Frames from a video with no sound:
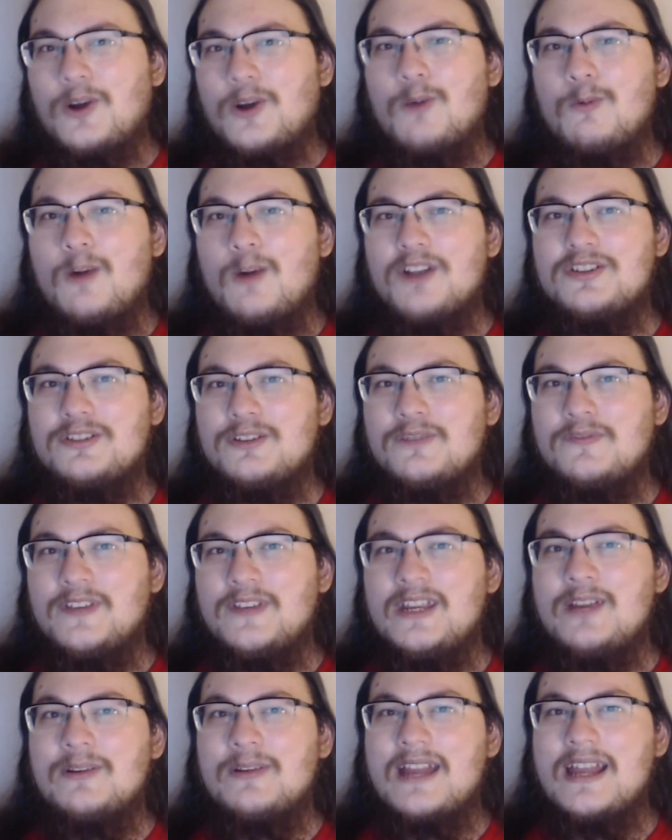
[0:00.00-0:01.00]
watching your
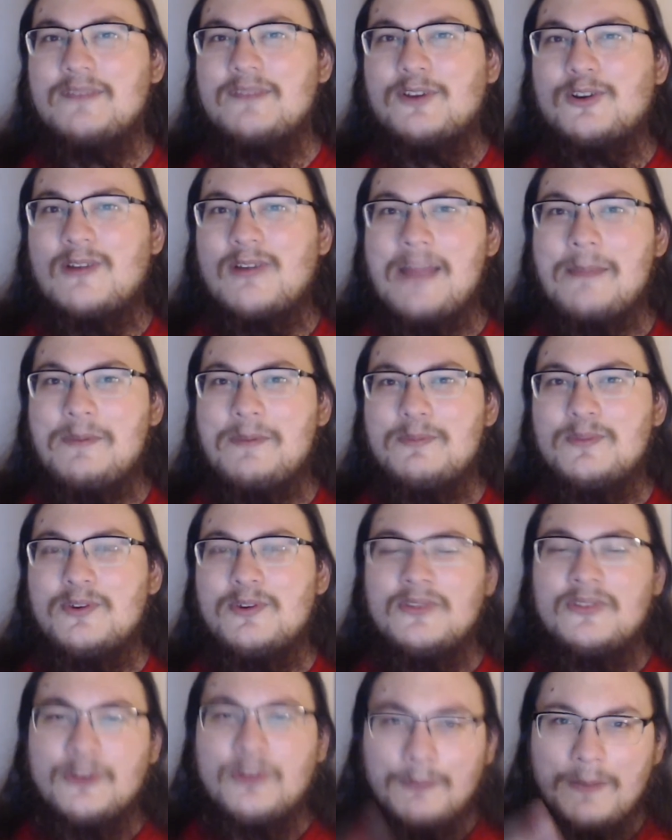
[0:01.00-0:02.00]
video in kind of a crappy
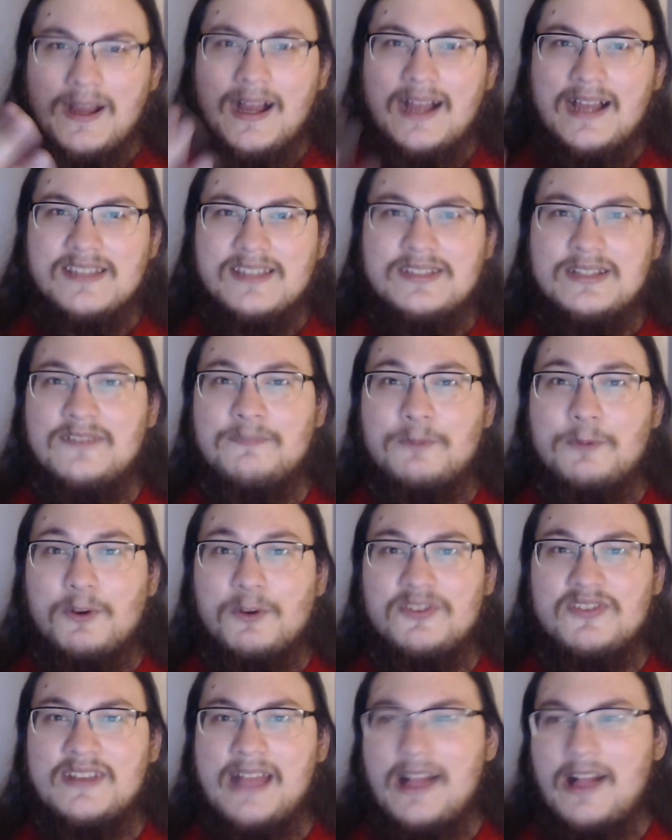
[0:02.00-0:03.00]
mood, your positive
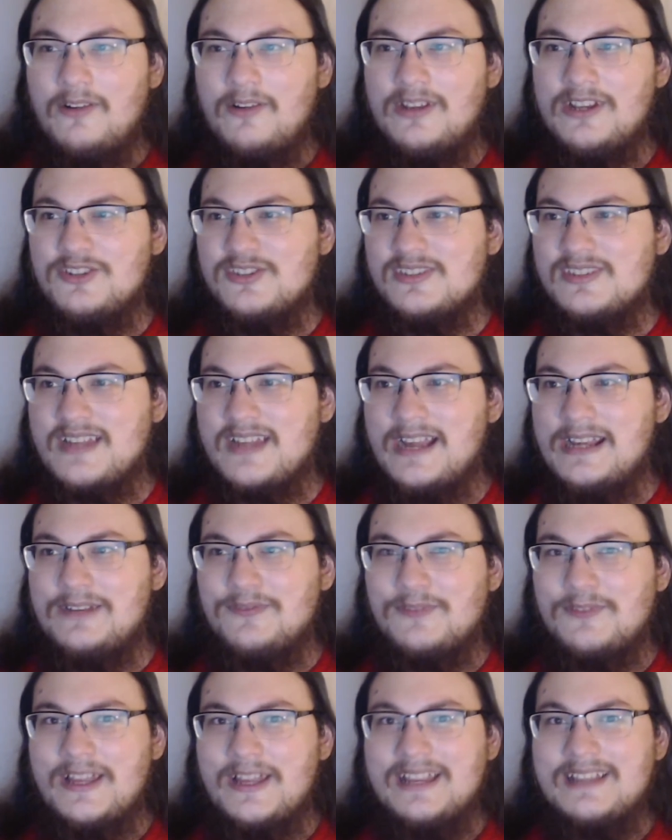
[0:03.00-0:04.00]
personality just
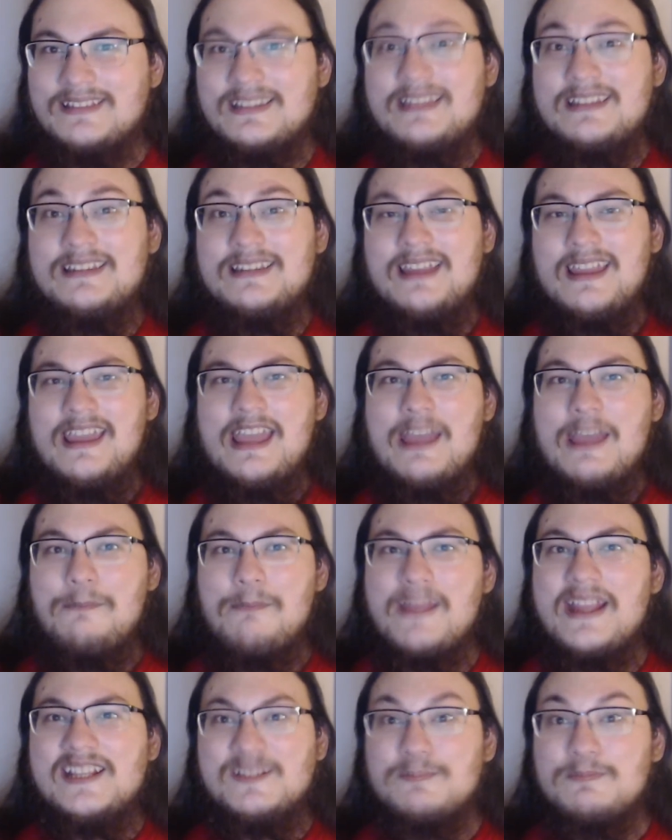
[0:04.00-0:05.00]
kind of like
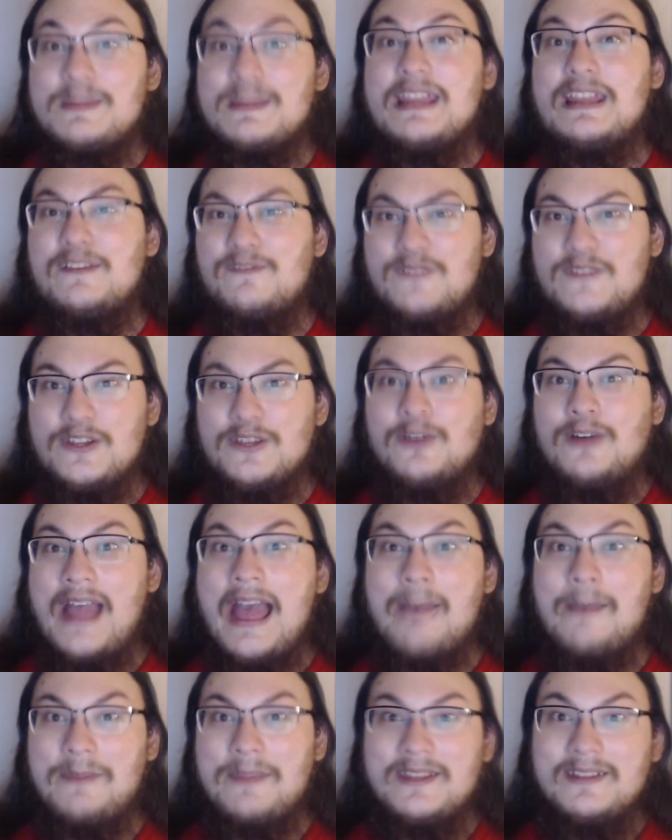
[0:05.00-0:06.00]
it makes me feel
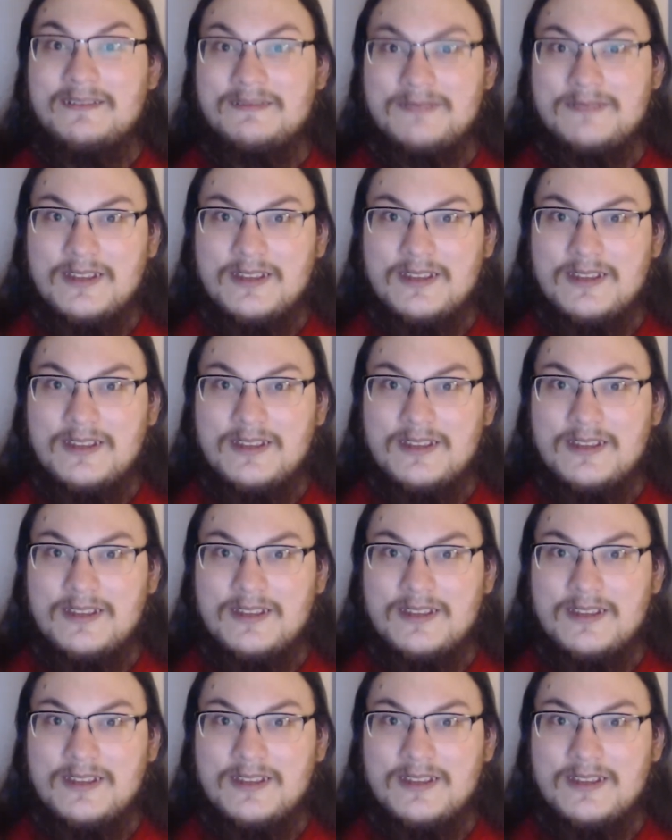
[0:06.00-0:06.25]
happy